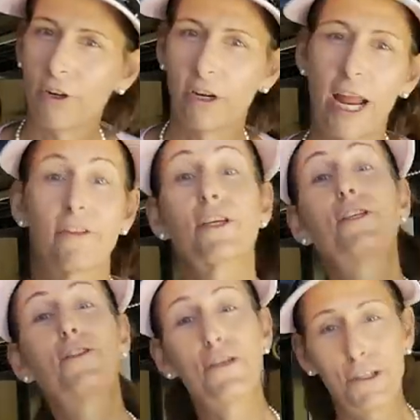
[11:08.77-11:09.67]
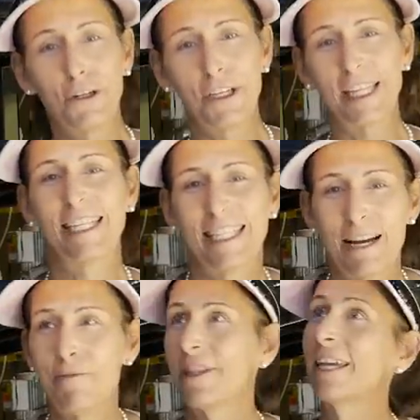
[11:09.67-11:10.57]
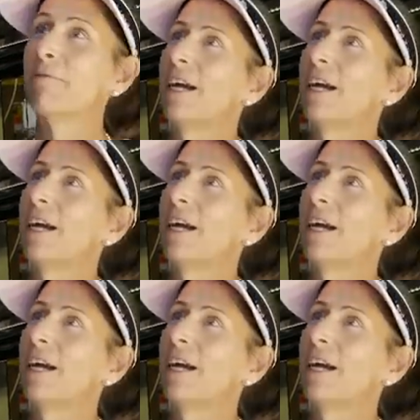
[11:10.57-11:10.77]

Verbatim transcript: to figure it out. This is the sorts of things that I've been thinking